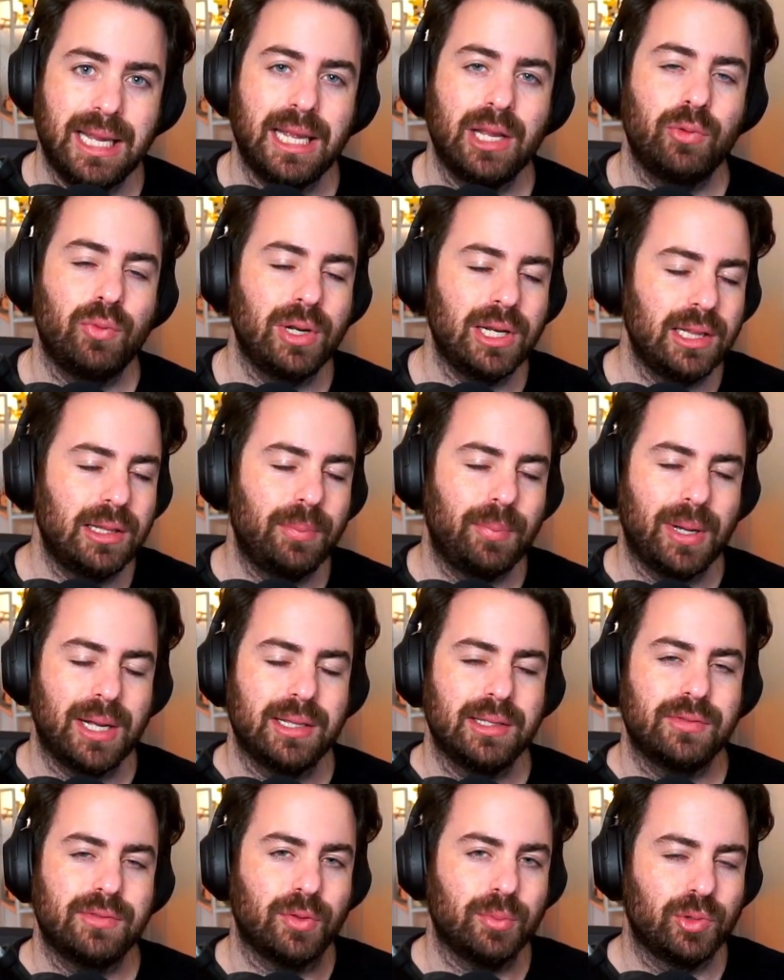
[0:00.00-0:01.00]
It really
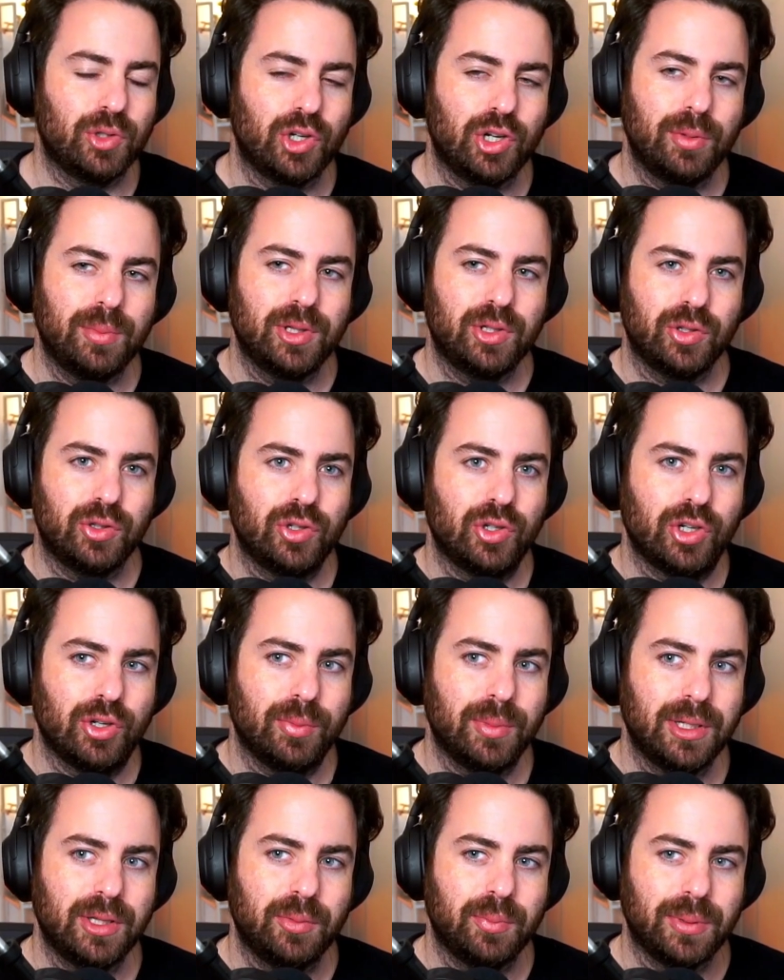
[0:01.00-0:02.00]
depends from tournament to
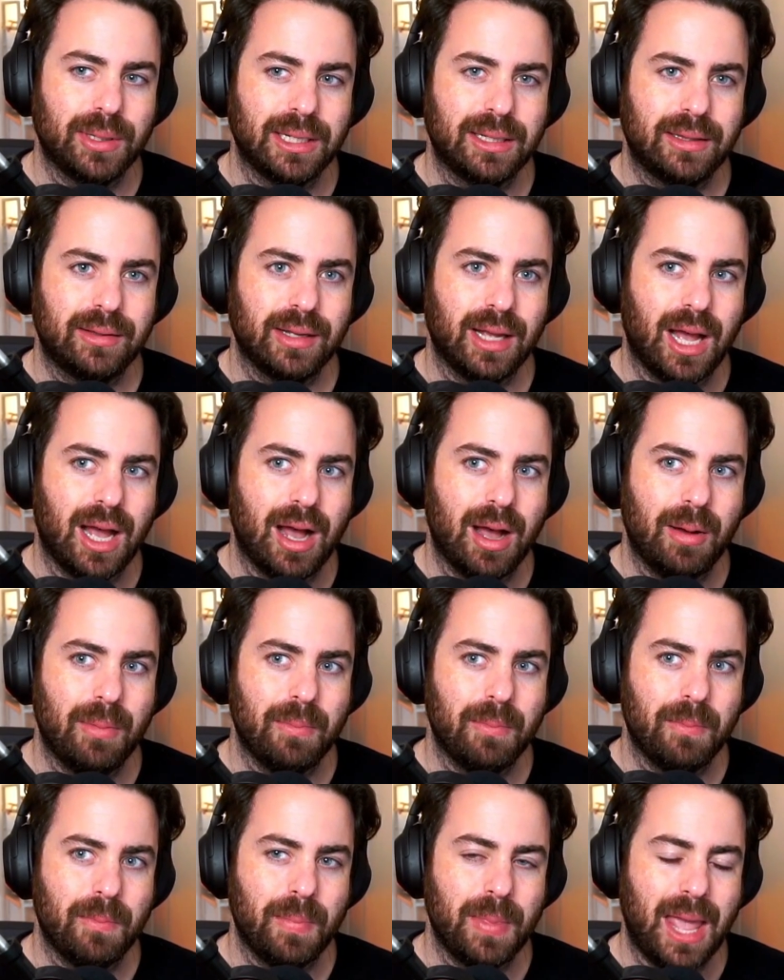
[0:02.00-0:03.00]
tournament, but
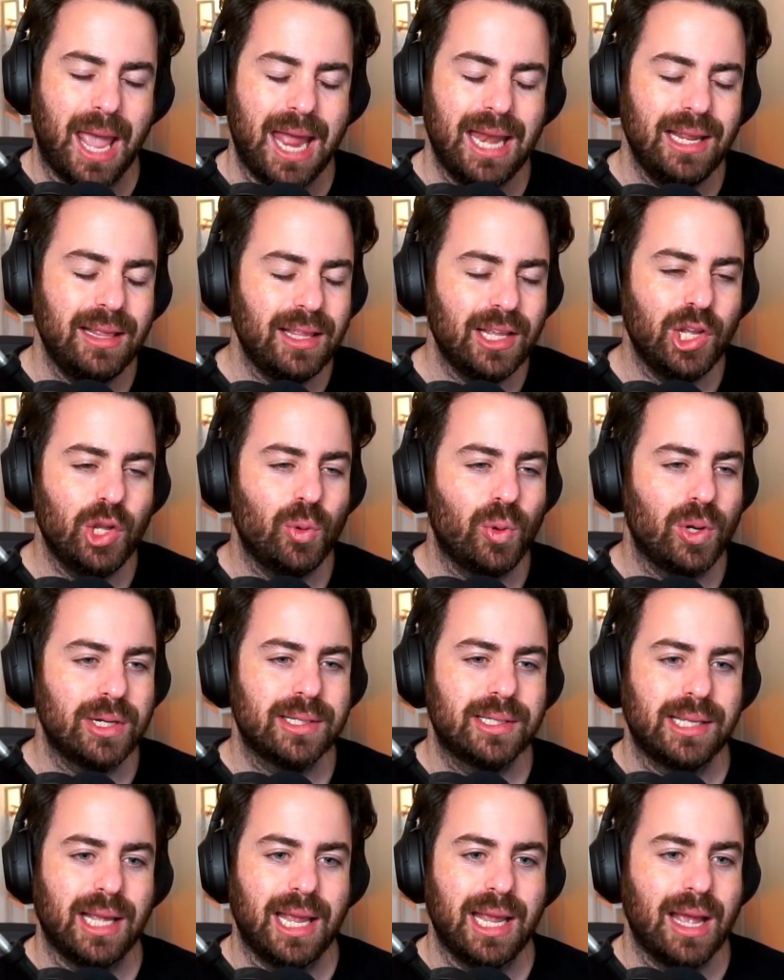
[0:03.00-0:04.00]
anything you want to
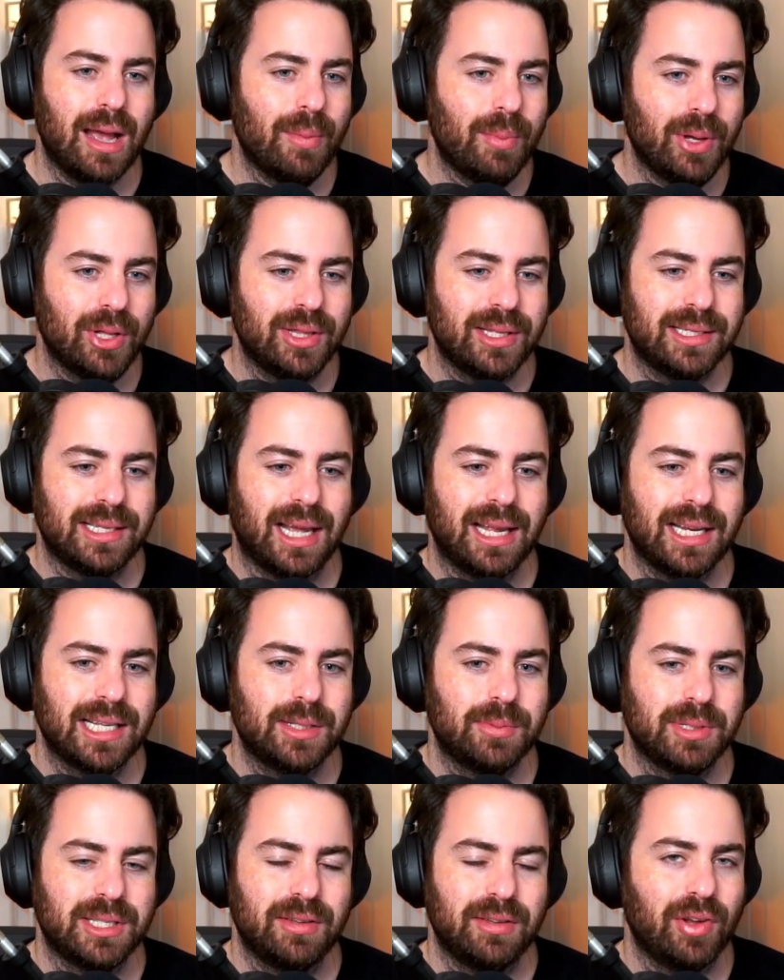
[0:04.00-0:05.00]
say about the side deck
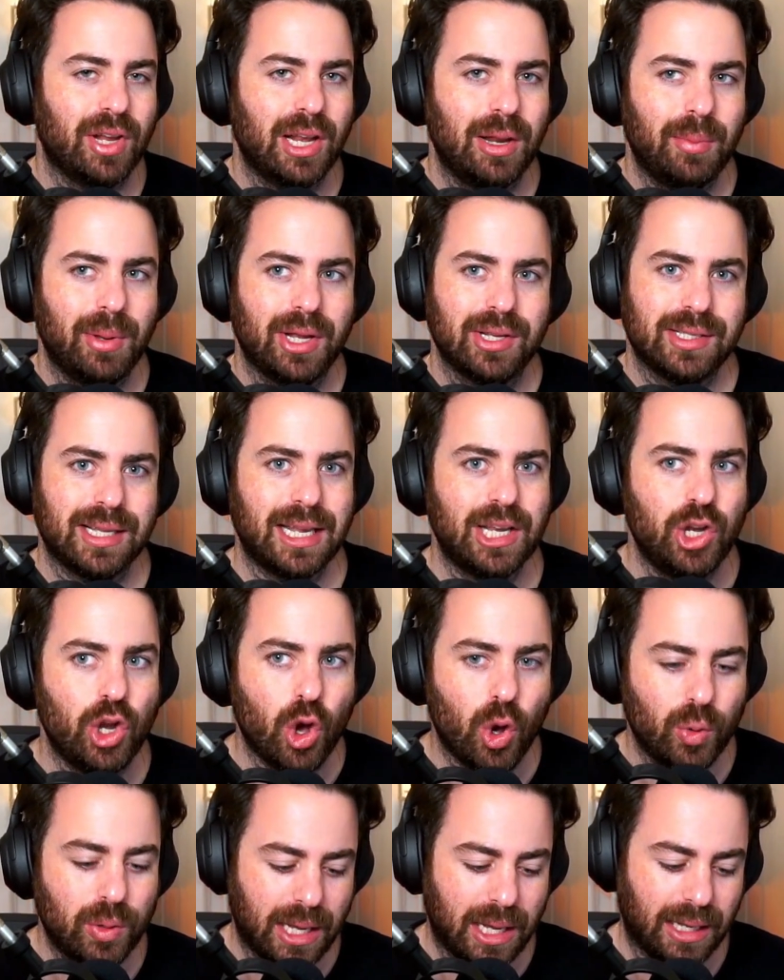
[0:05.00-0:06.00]
specifically, because I
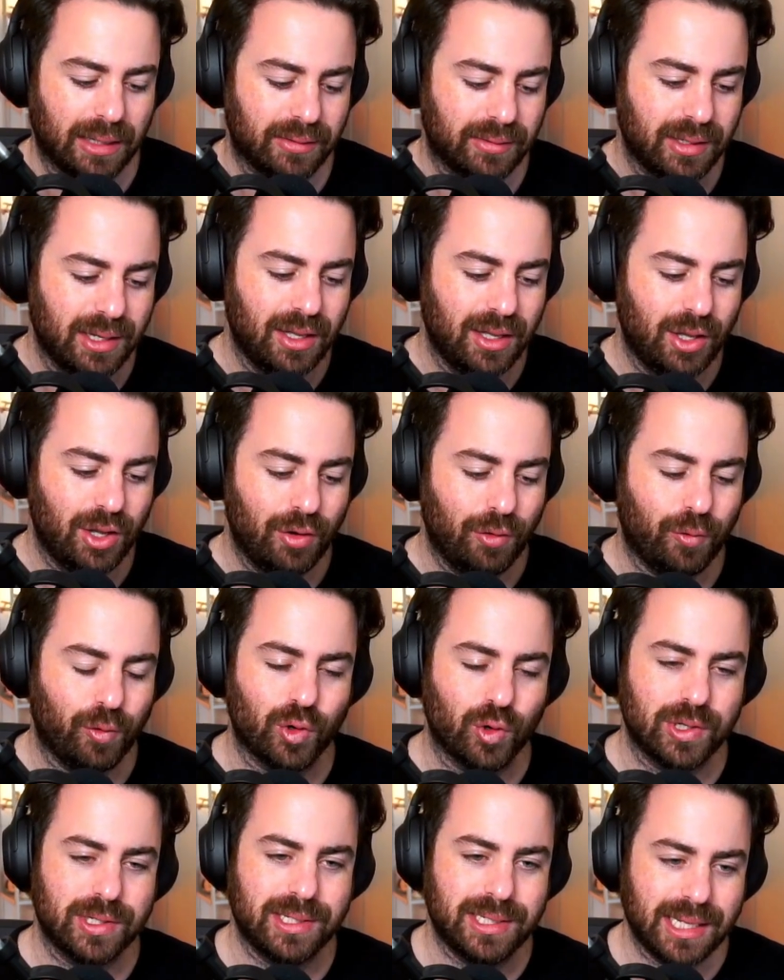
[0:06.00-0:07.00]
know that
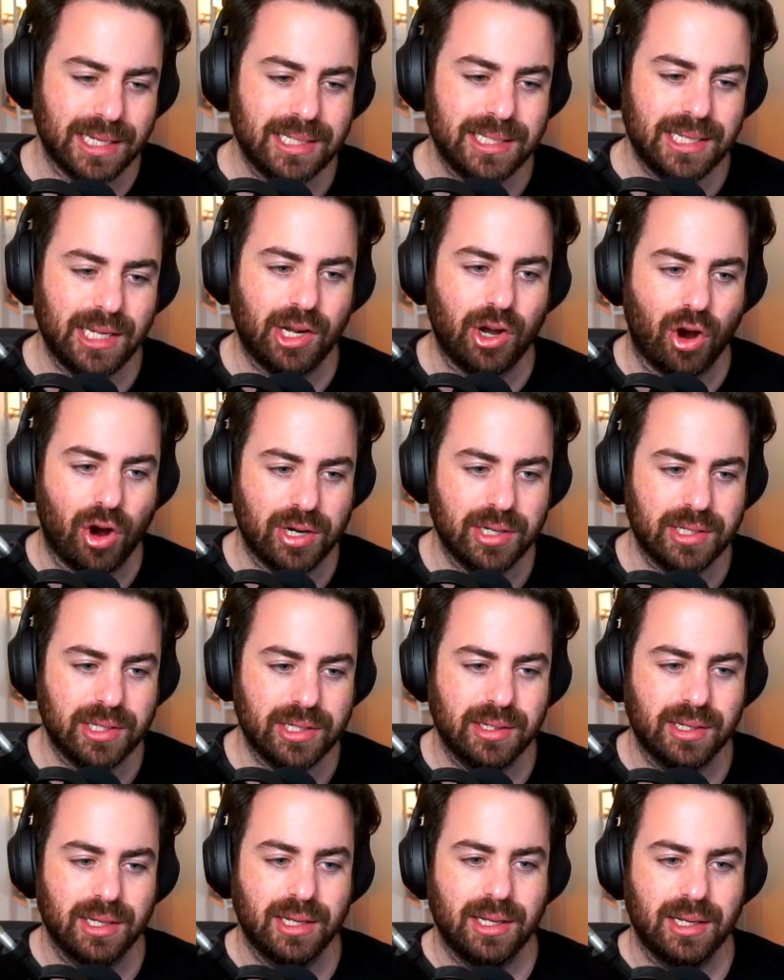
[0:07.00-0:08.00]
for 60 cards,
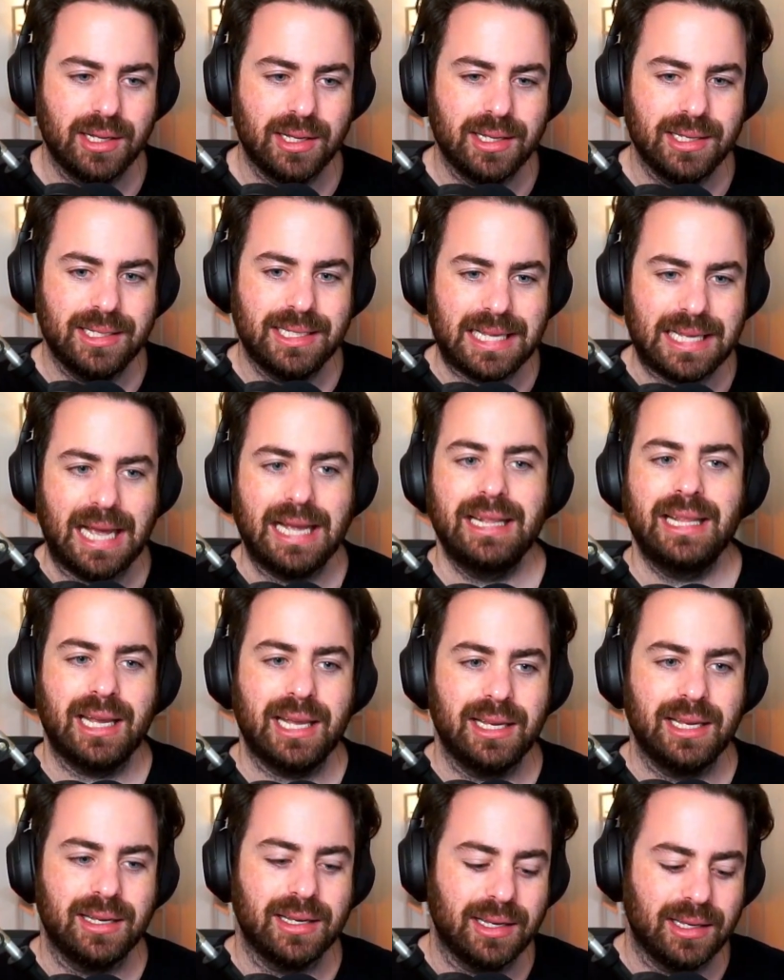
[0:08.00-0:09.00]
side
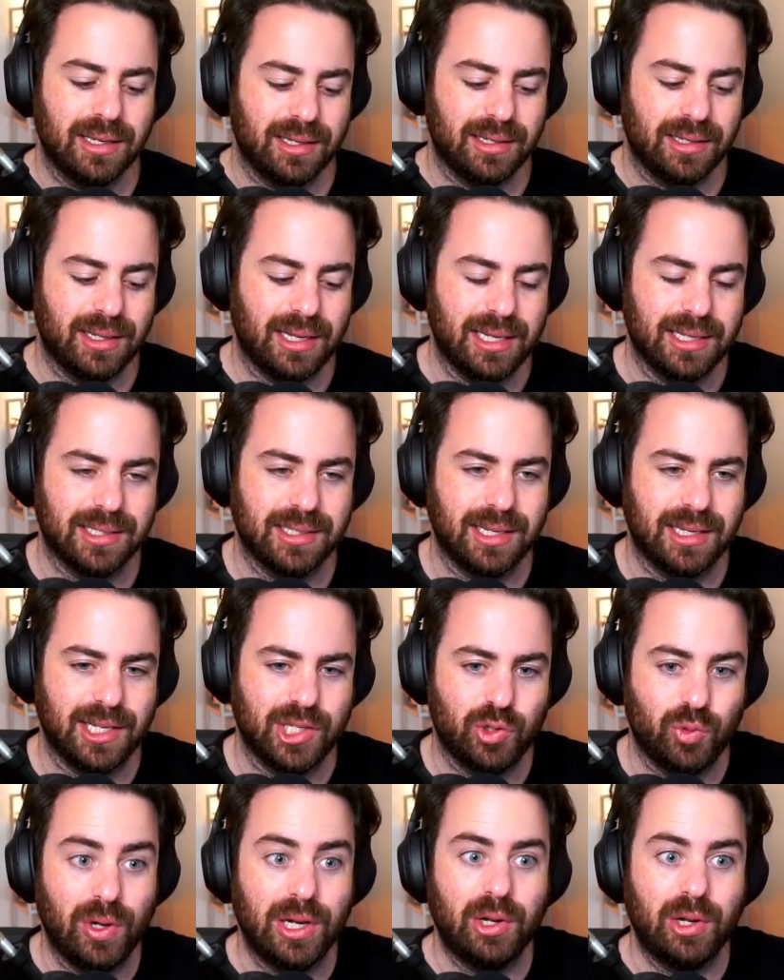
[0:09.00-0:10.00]
decking
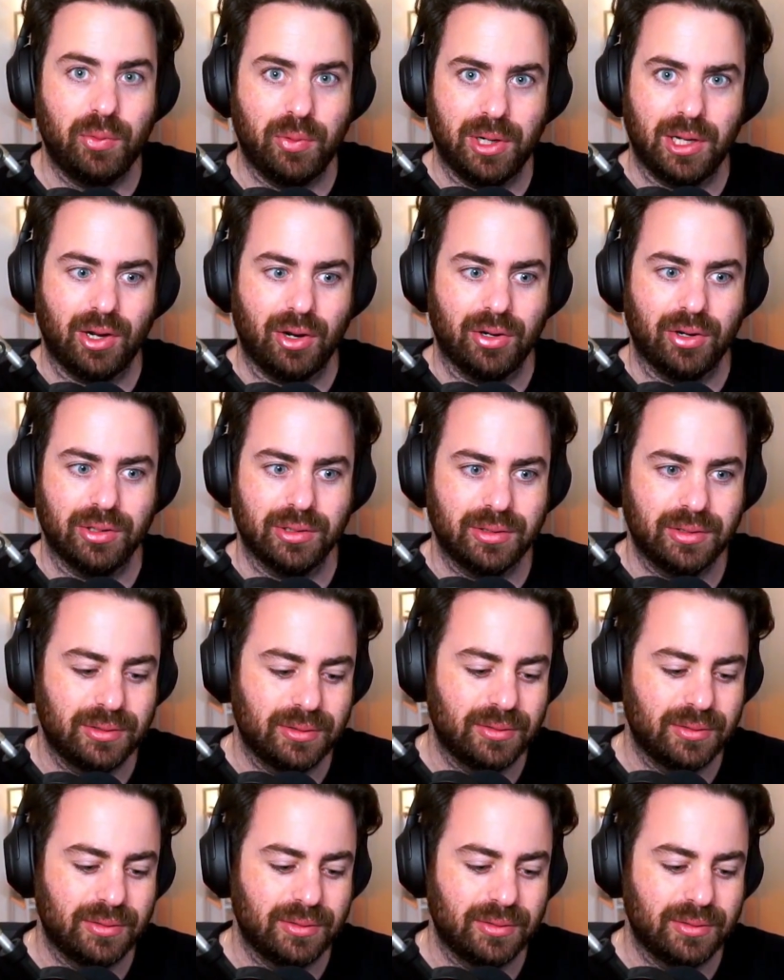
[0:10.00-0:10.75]
is really, really hard.